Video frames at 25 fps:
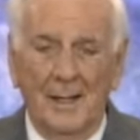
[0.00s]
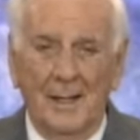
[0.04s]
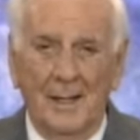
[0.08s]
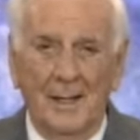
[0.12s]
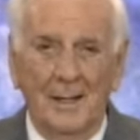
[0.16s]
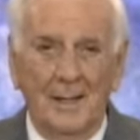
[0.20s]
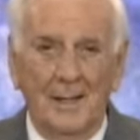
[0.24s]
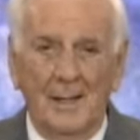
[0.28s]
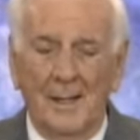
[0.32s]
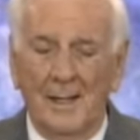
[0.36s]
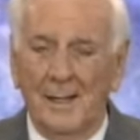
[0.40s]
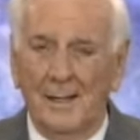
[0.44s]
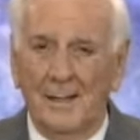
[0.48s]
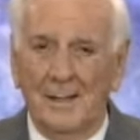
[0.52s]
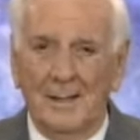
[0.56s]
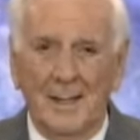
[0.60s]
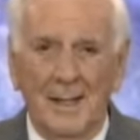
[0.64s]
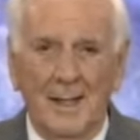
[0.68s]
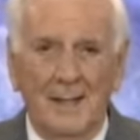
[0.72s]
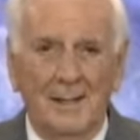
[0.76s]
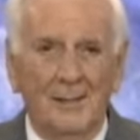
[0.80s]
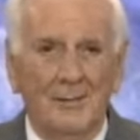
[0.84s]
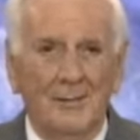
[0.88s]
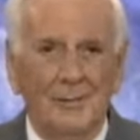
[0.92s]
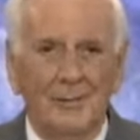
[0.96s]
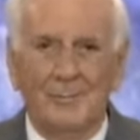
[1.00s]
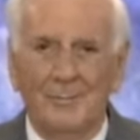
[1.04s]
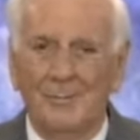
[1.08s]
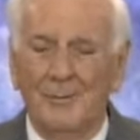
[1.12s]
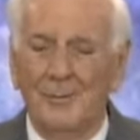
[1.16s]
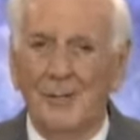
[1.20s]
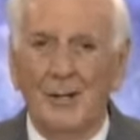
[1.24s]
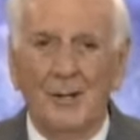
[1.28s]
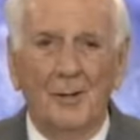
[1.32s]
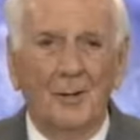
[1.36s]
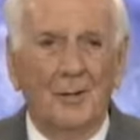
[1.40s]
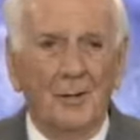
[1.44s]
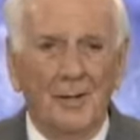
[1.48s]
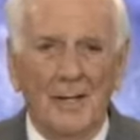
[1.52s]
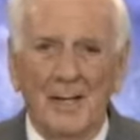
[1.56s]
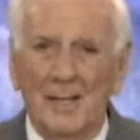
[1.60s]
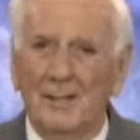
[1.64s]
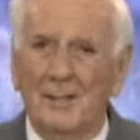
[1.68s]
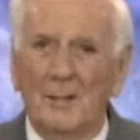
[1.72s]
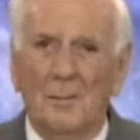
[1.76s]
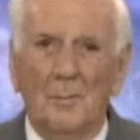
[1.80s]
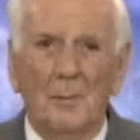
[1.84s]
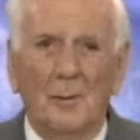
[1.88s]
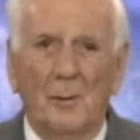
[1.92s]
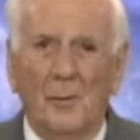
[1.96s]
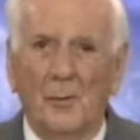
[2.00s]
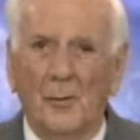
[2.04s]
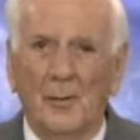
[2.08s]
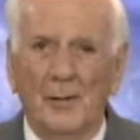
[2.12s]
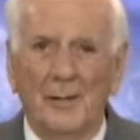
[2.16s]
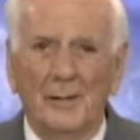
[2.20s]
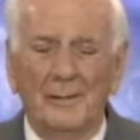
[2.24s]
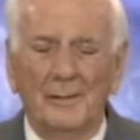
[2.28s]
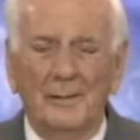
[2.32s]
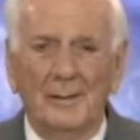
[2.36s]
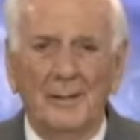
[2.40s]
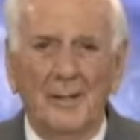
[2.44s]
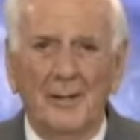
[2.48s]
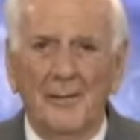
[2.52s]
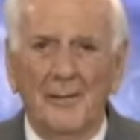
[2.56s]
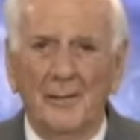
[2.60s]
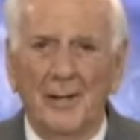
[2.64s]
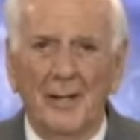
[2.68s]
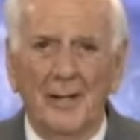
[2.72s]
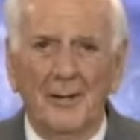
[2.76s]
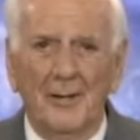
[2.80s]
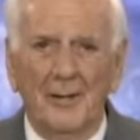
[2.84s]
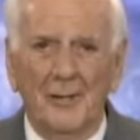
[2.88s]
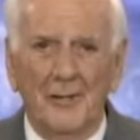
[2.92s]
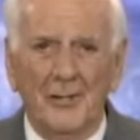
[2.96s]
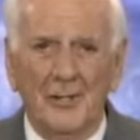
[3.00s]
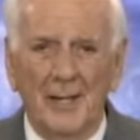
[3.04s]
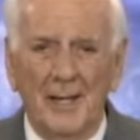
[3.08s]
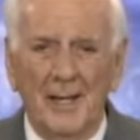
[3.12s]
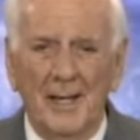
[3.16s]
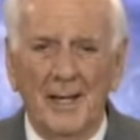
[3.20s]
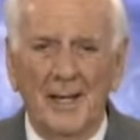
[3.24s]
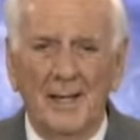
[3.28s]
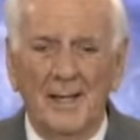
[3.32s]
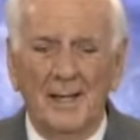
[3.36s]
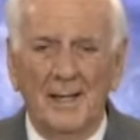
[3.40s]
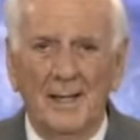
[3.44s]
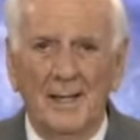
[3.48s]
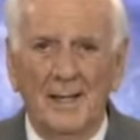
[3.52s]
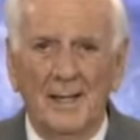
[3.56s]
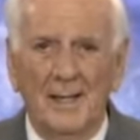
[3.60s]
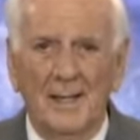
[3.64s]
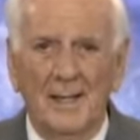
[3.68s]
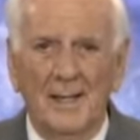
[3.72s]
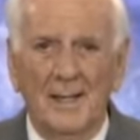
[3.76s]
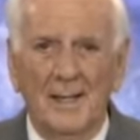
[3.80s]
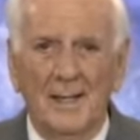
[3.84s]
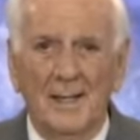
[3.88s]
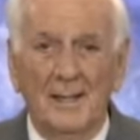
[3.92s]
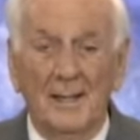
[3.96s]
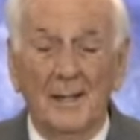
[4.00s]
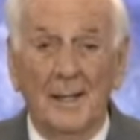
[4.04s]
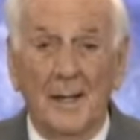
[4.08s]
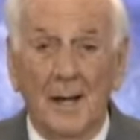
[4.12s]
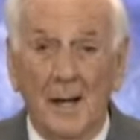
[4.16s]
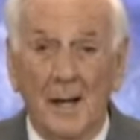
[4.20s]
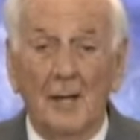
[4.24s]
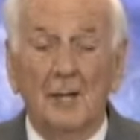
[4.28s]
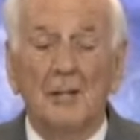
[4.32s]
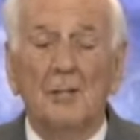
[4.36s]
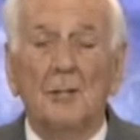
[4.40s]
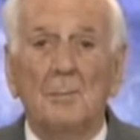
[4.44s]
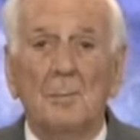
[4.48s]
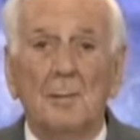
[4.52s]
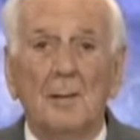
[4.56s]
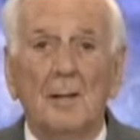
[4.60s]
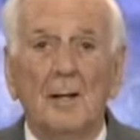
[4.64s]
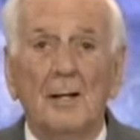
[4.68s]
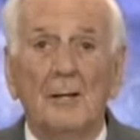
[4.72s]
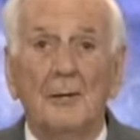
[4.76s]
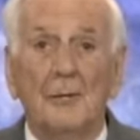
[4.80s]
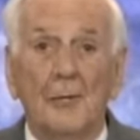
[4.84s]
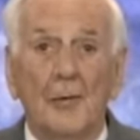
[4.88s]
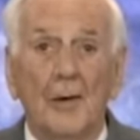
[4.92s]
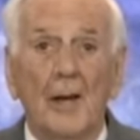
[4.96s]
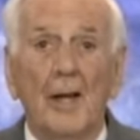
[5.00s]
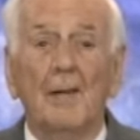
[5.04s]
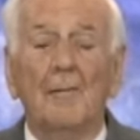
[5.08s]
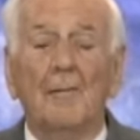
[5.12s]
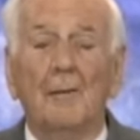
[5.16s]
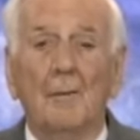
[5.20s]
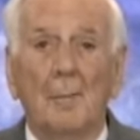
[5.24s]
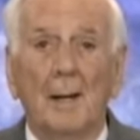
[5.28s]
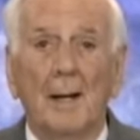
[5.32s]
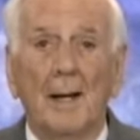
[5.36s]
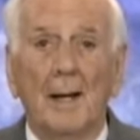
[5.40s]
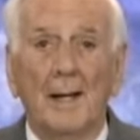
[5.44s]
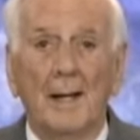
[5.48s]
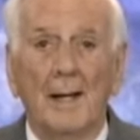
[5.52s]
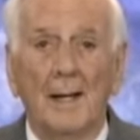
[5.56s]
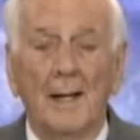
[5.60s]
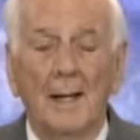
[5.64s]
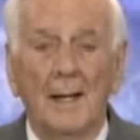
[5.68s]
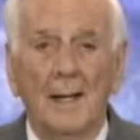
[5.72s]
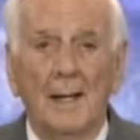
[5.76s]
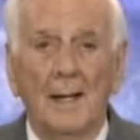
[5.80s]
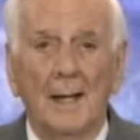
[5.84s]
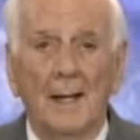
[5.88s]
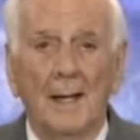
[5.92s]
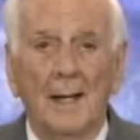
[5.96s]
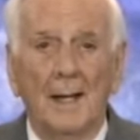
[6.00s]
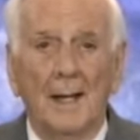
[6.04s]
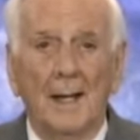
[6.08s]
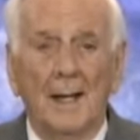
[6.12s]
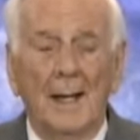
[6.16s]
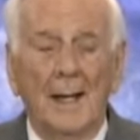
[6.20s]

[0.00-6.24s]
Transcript: And he, he said, You don't get the point. You don't understand. The gospel is for everybody.